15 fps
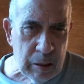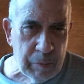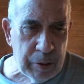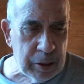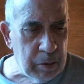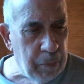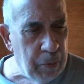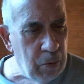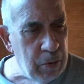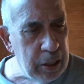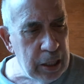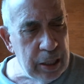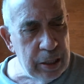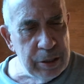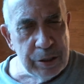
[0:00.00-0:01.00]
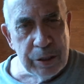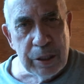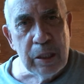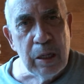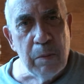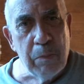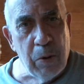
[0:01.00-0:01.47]
But the point is,
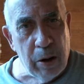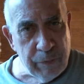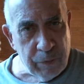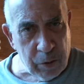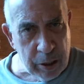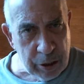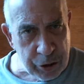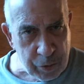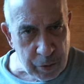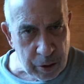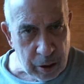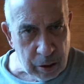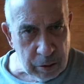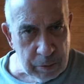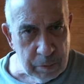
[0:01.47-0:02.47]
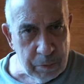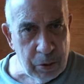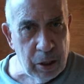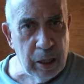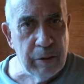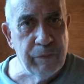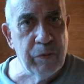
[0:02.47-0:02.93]
pray for Israel.
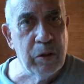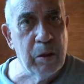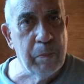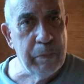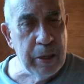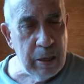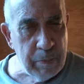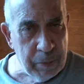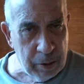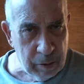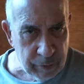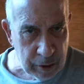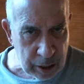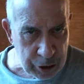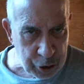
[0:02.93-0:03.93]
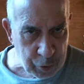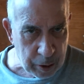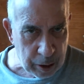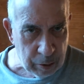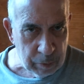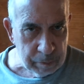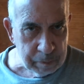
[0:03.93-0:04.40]
Pray for the people of
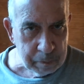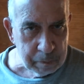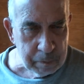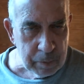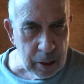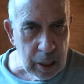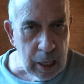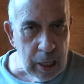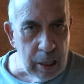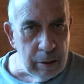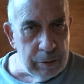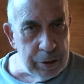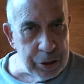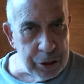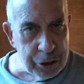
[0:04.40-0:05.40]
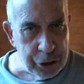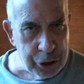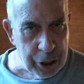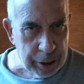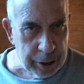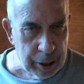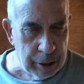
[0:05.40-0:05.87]
Israel. This is
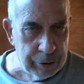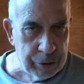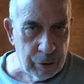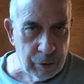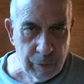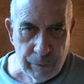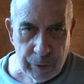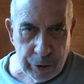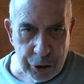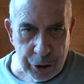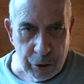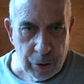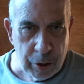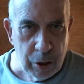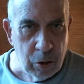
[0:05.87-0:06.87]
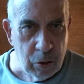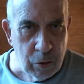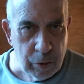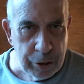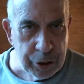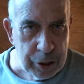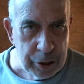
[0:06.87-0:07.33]
Chuck Gunter for Jericho
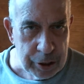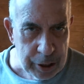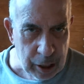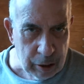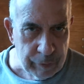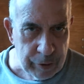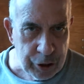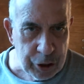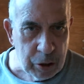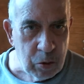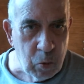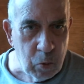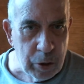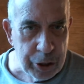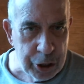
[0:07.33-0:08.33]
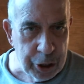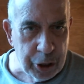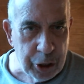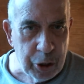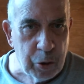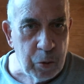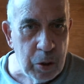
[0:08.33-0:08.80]
Christian Television
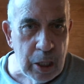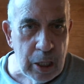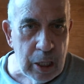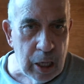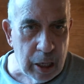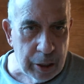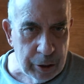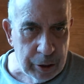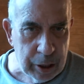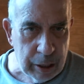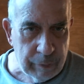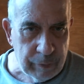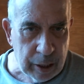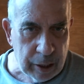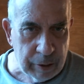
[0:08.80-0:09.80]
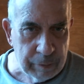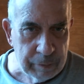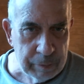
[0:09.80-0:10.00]
wishing you a good evening.